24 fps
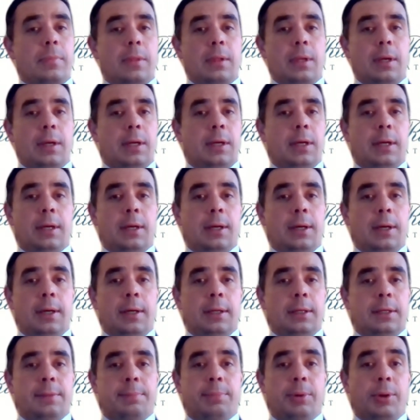uh,
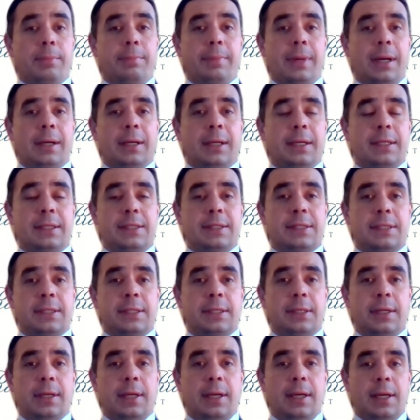the bond market
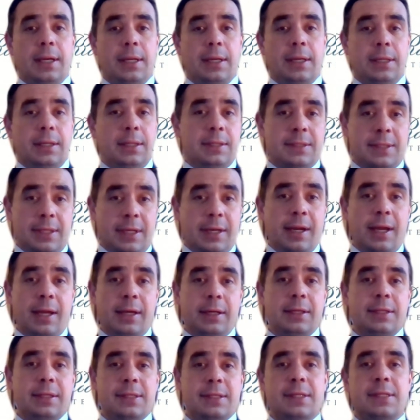and is
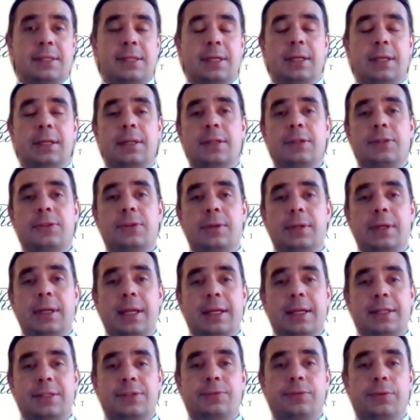around, as I said, it's going to
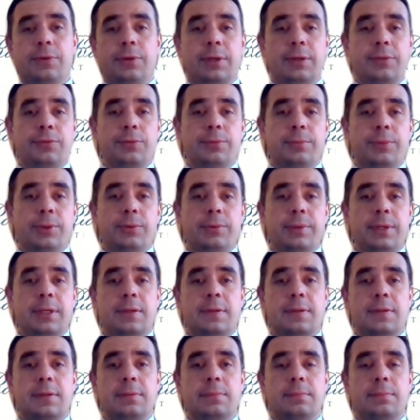last for a few more weeks.